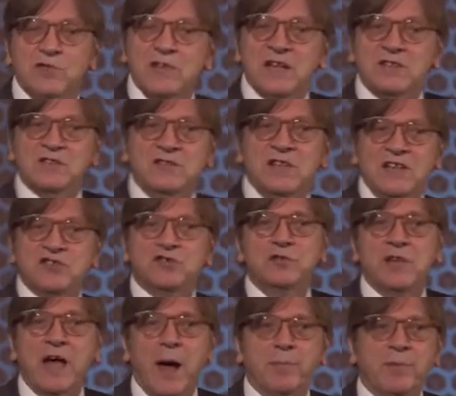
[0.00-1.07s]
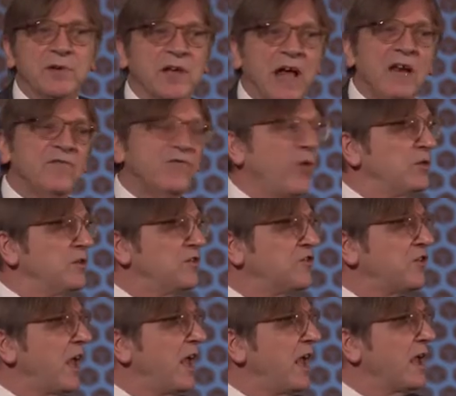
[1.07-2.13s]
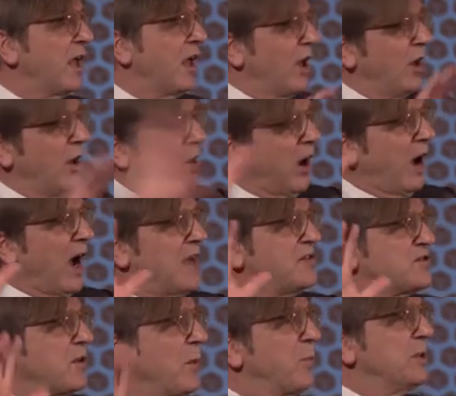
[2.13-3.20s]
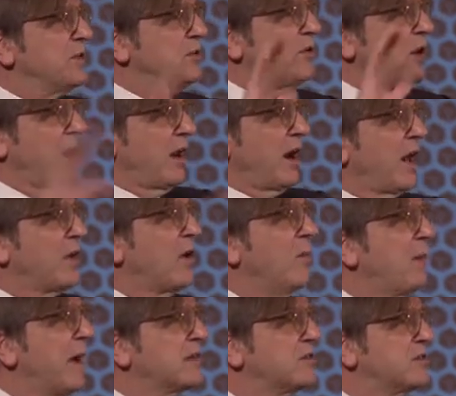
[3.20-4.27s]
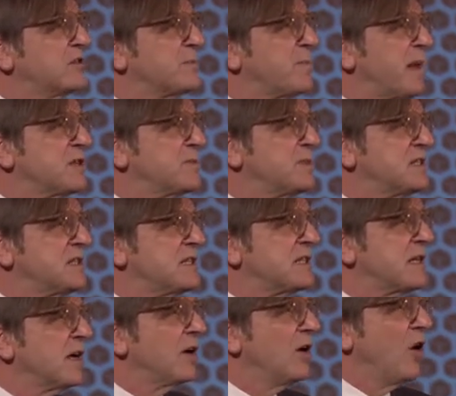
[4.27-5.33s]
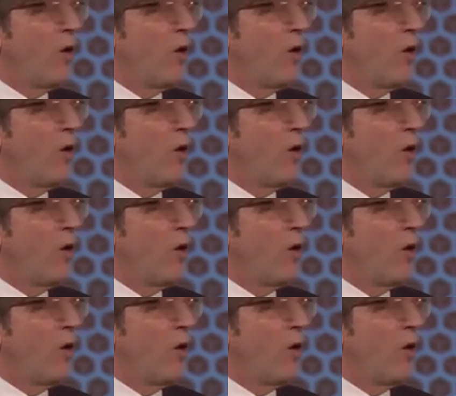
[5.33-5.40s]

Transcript: So that should happen. California is saying, I stop with the dollar, I go back to the Spanish peseta.